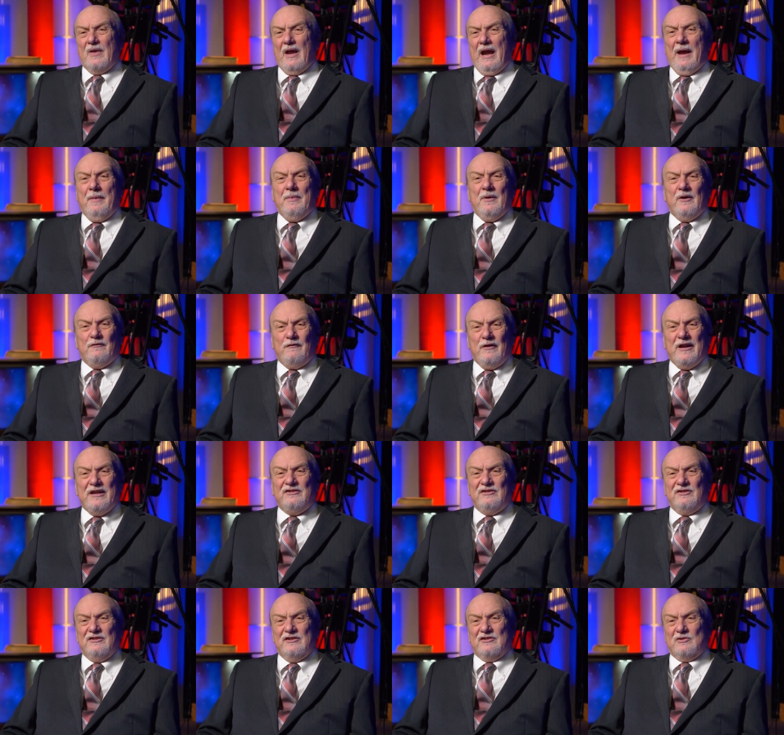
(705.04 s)
and their
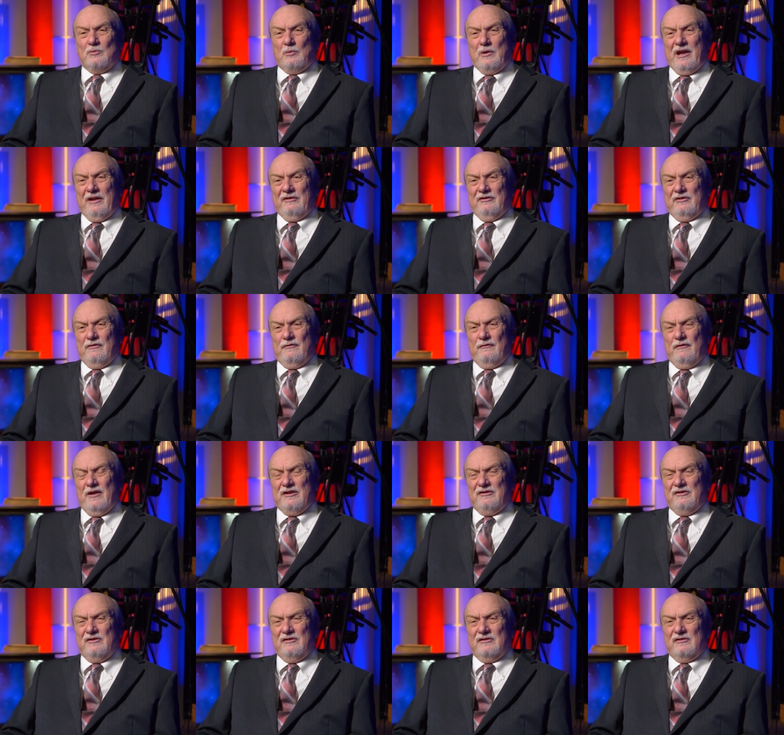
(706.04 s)
faces were as the
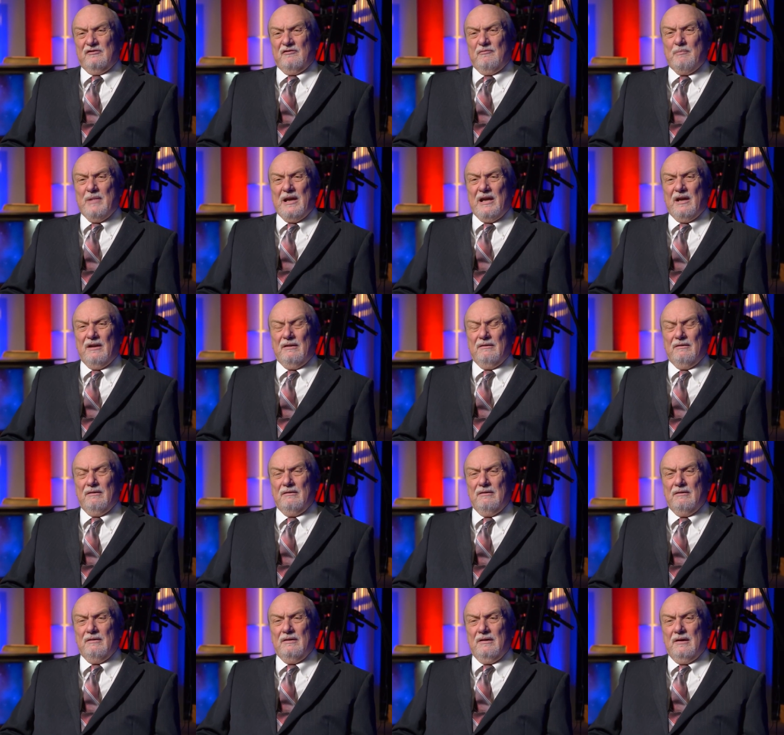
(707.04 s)
faces of
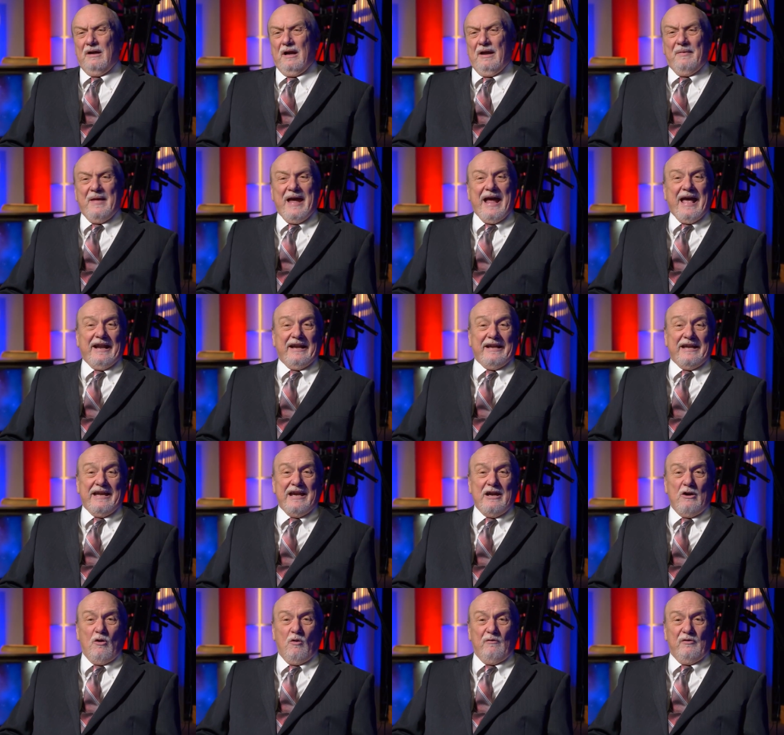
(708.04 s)
men, and they had a
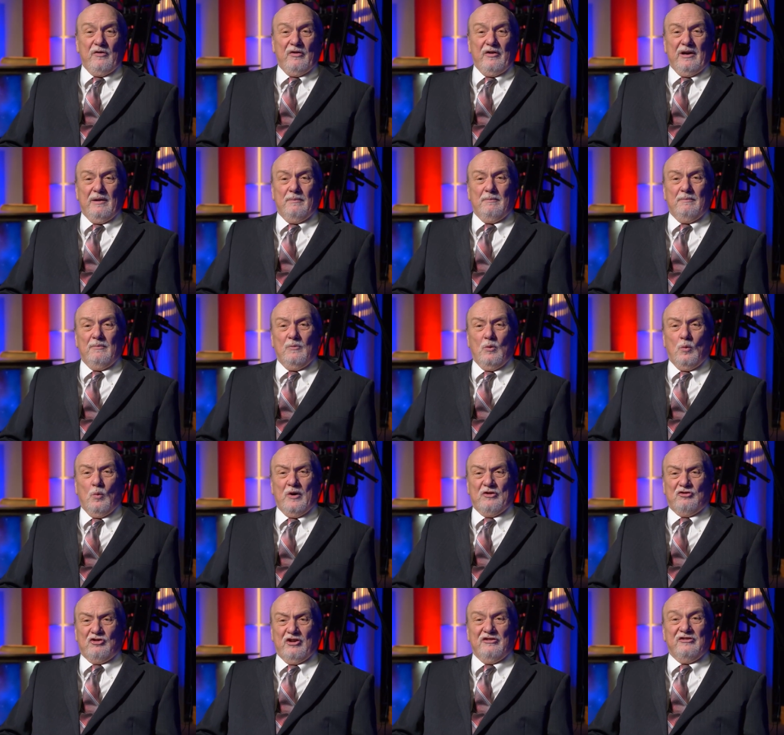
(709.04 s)
king over them,
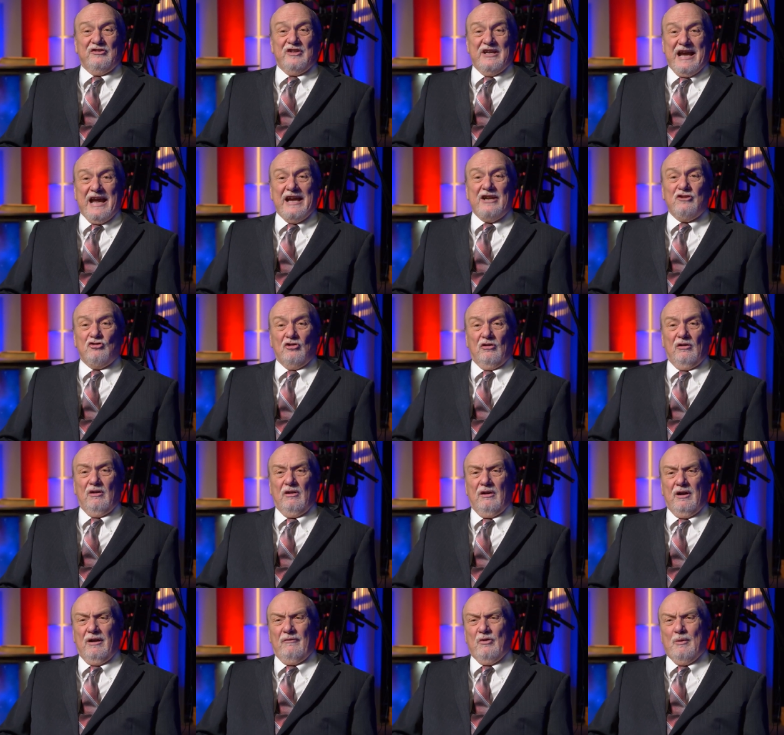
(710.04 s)
which is the
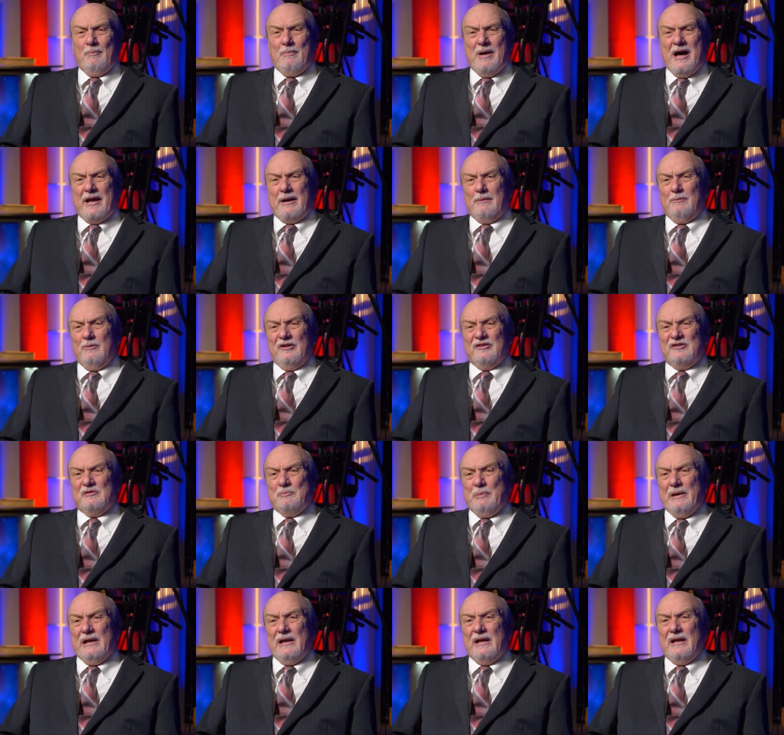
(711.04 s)
angel of the bottomless
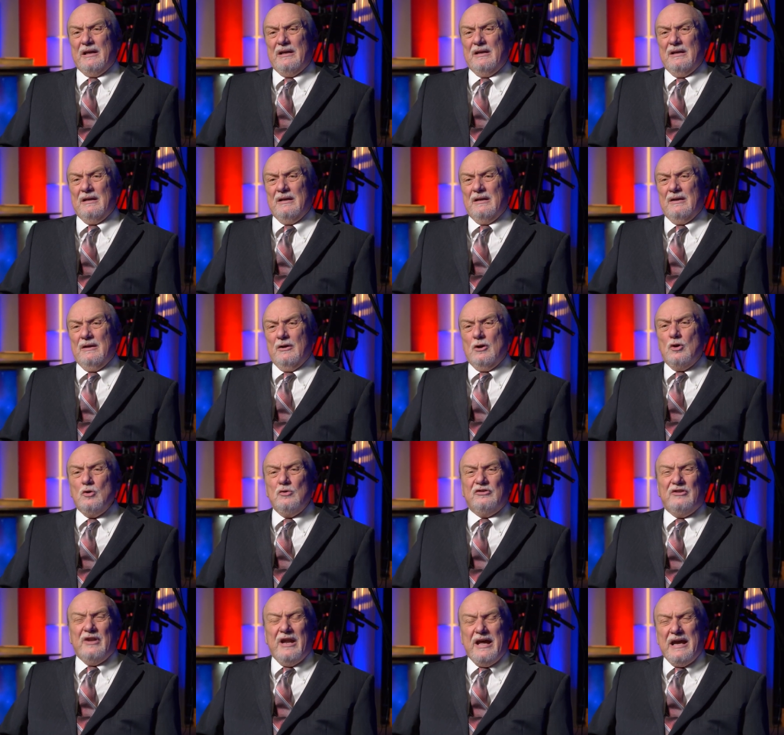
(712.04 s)
pit,
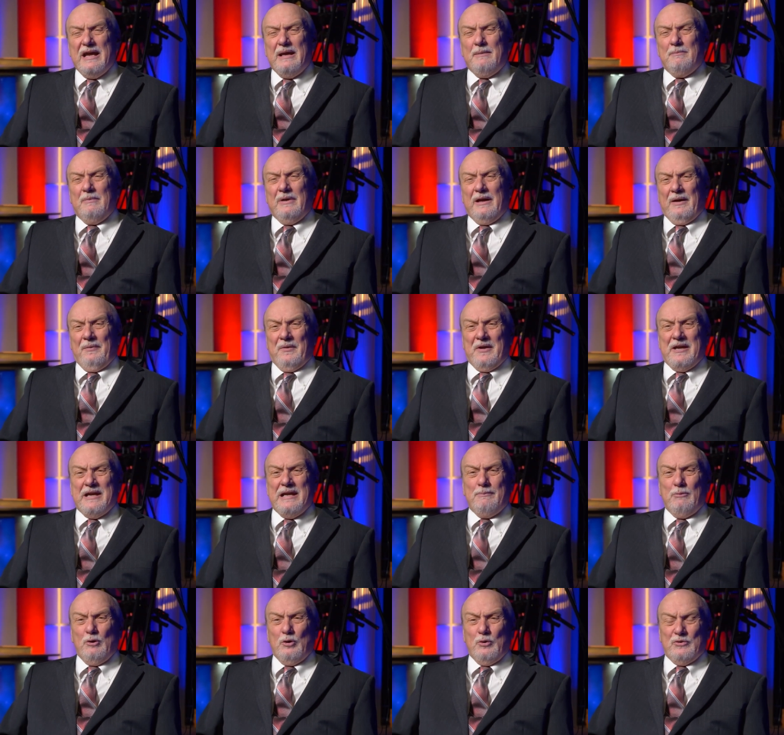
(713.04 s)
whose name in the
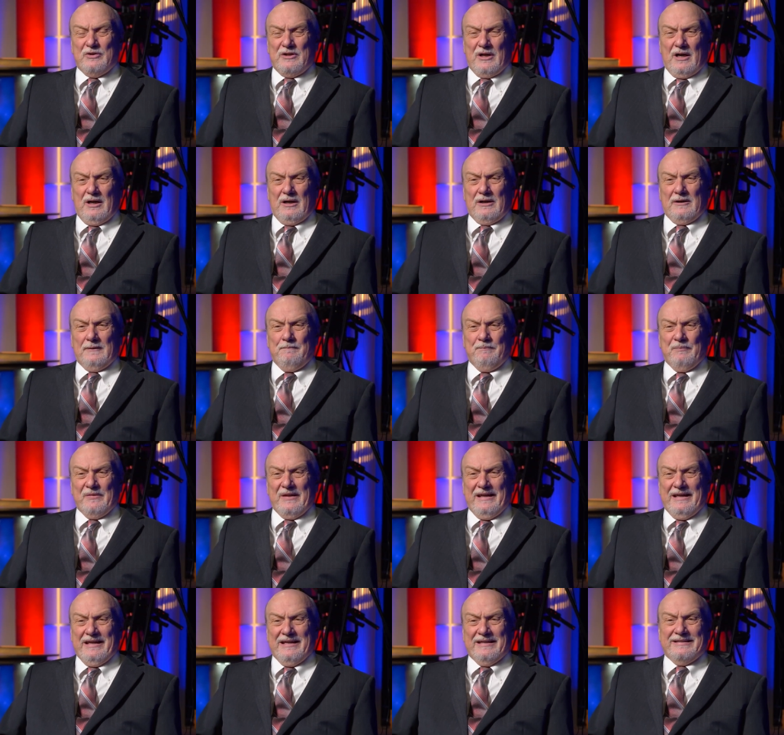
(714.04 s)
Hebrew tongue
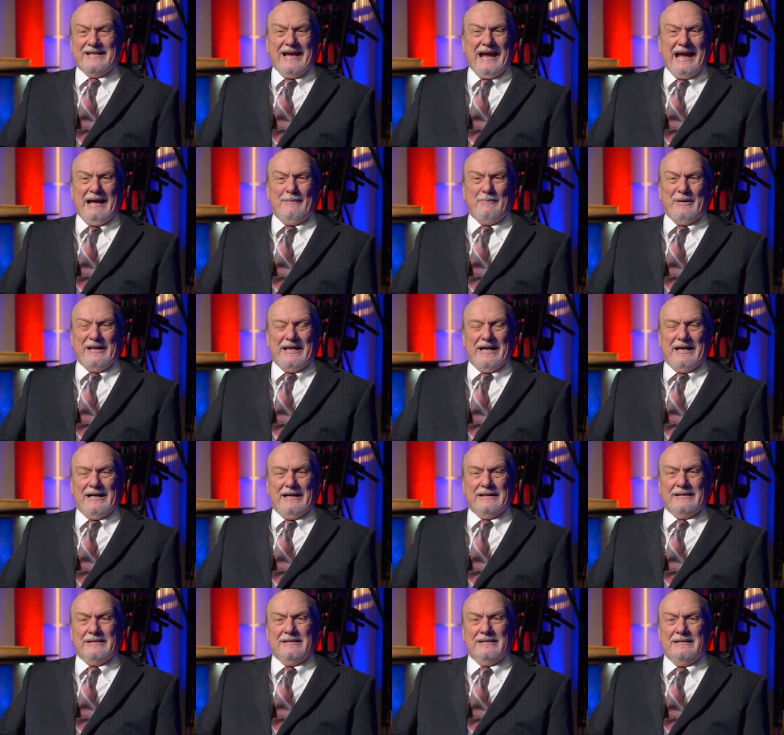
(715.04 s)
is
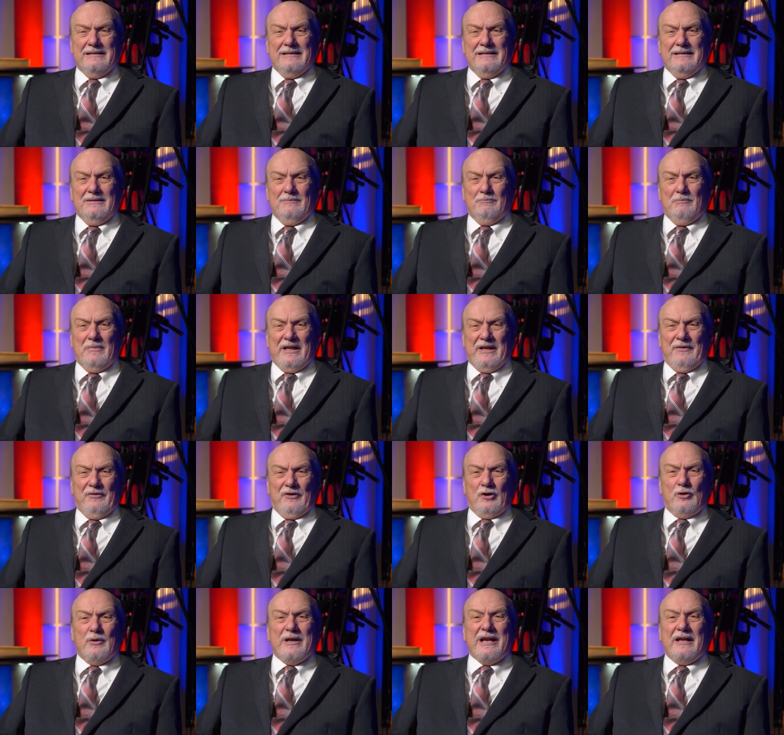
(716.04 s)
Abaddon, but in
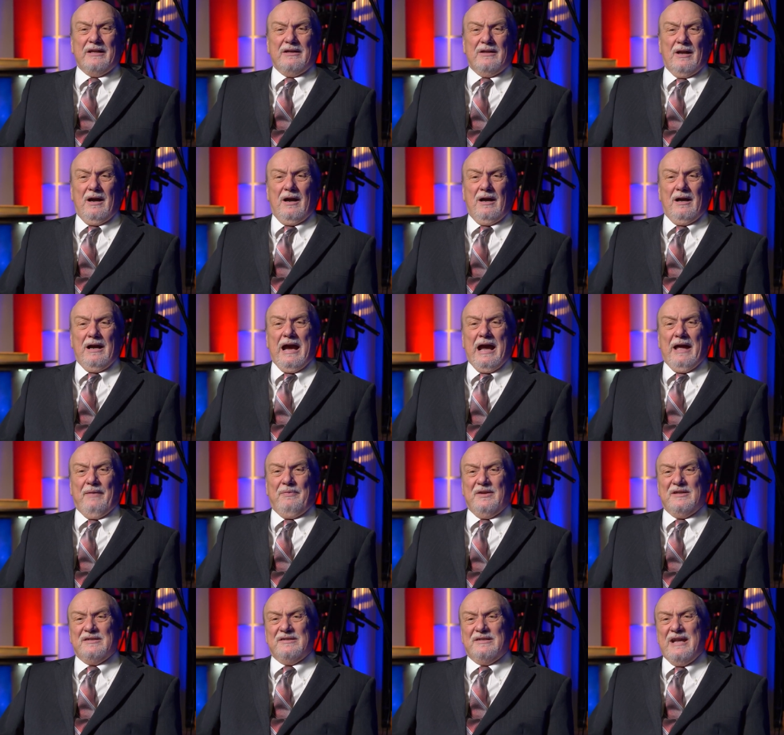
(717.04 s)
the Greek tongue
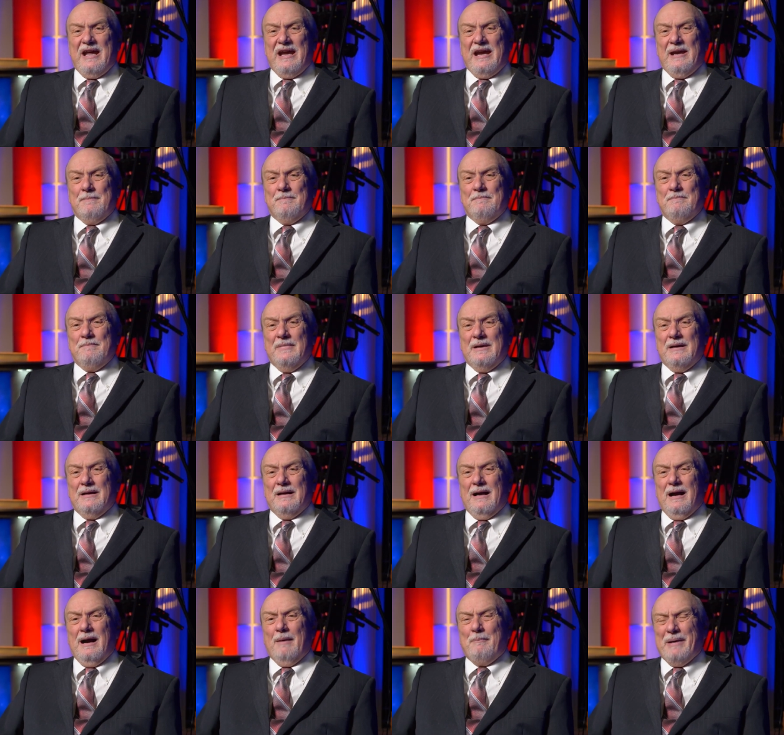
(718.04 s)
hath his name
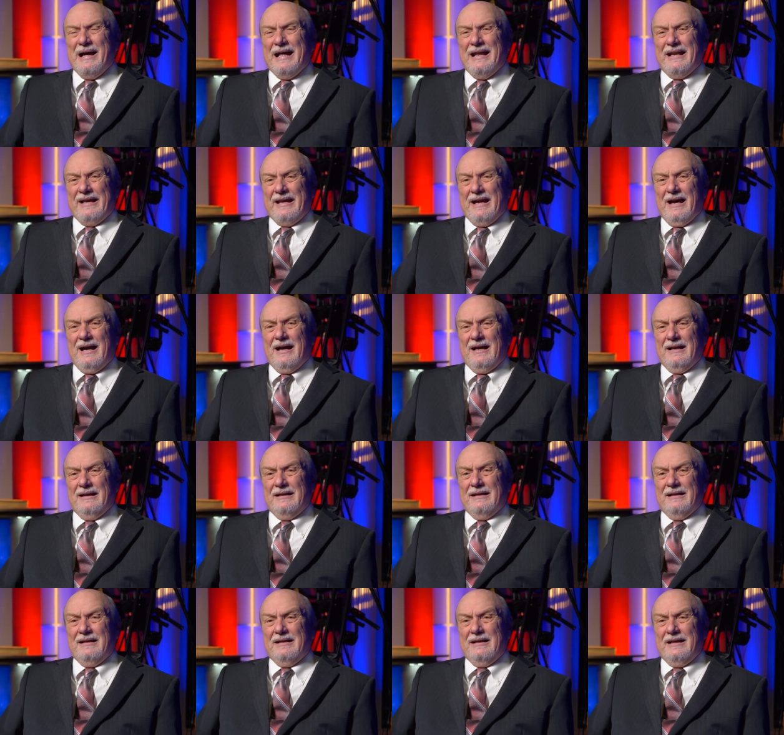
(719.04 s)

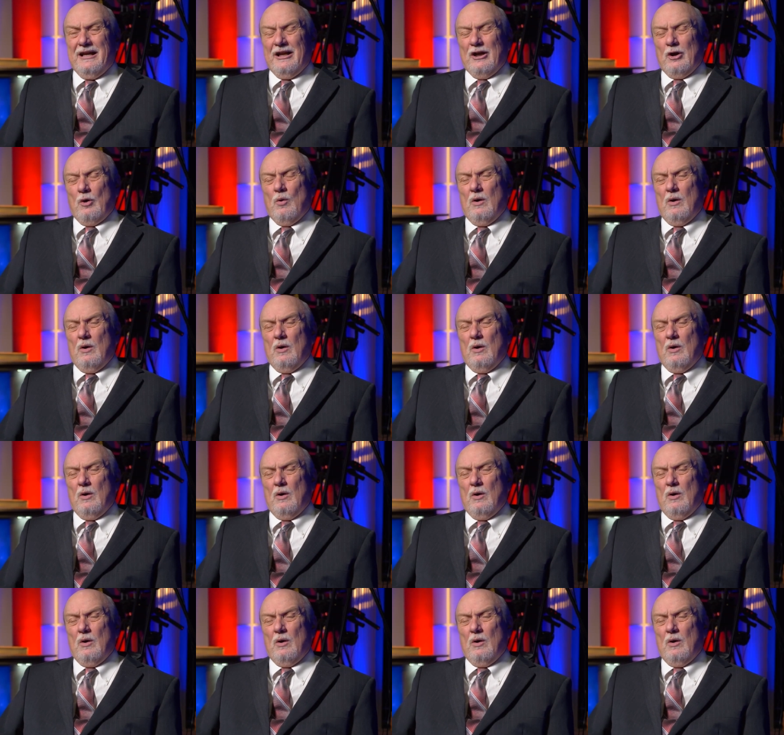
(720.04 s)
Apollyon." End